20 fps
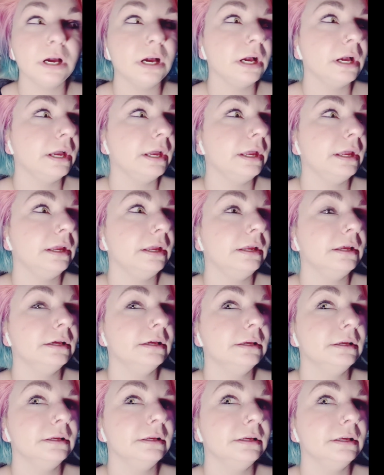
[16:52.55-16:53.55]
I've
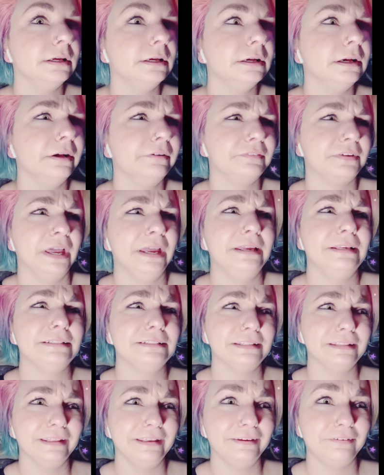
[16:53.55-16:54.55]

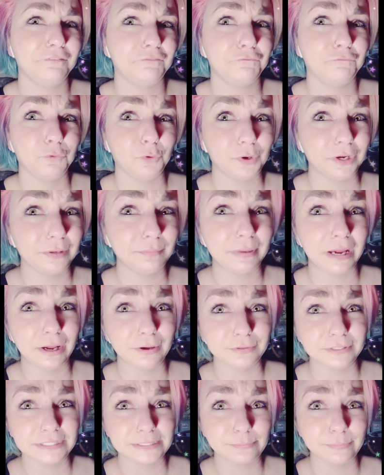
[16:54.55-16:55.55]
gained 40
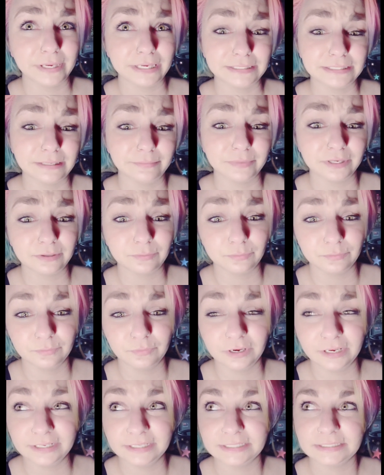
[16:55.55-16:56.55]
pounds
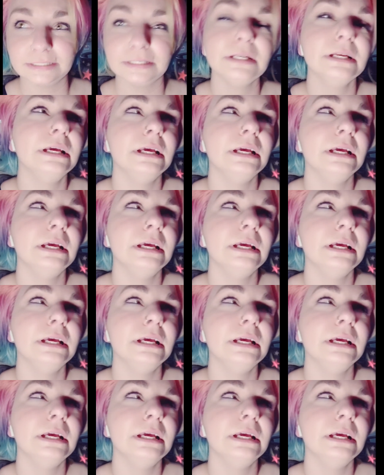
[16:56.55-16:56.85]
pandemic-wise.